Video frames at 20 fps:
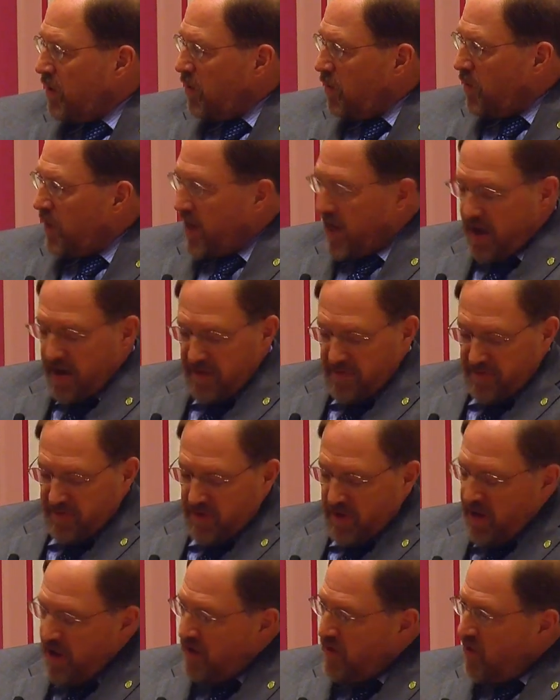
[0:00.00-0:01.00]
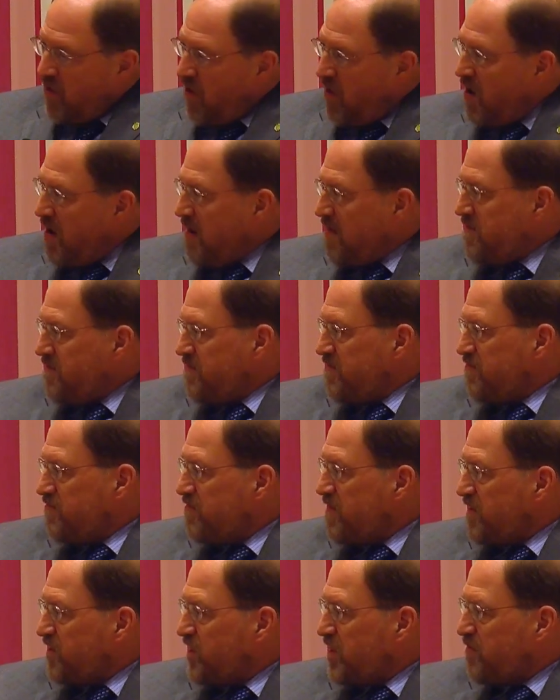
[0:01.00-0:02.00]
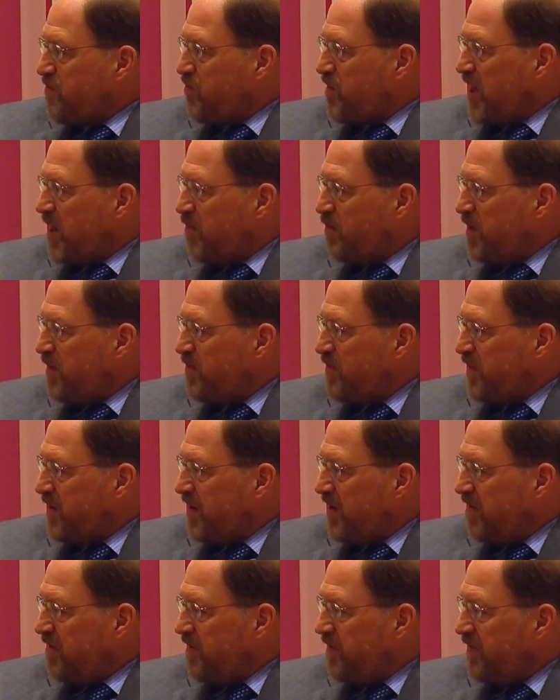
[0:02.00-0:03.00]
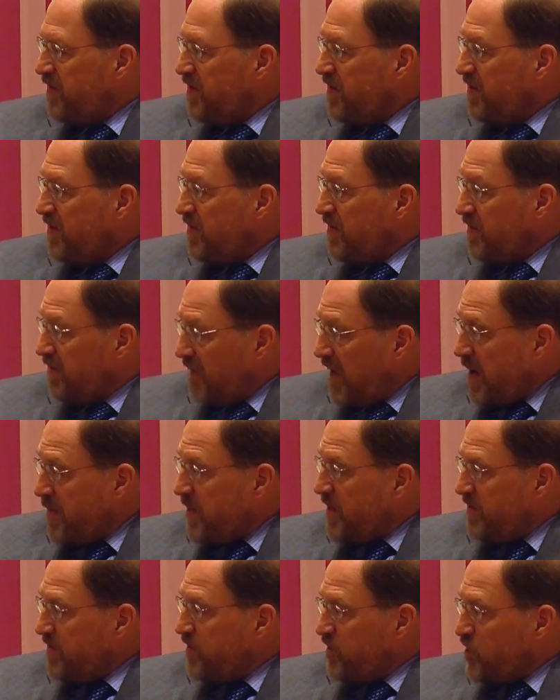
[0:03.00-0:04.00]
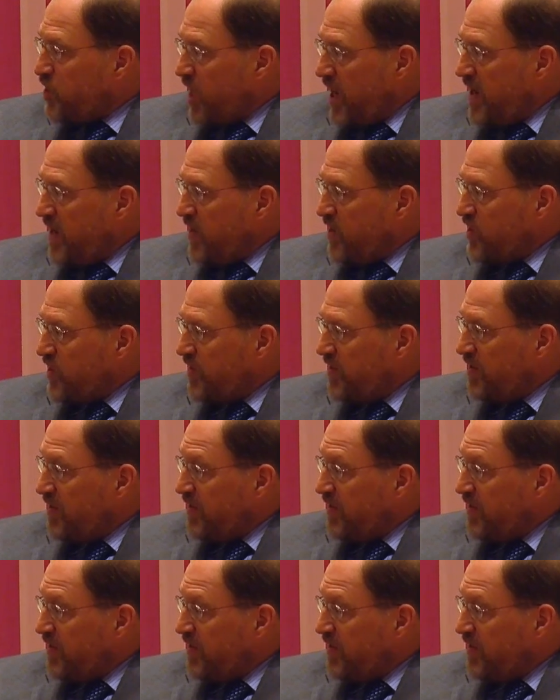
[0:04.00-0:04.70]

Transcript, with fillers: We have an onrushing problem of climate change.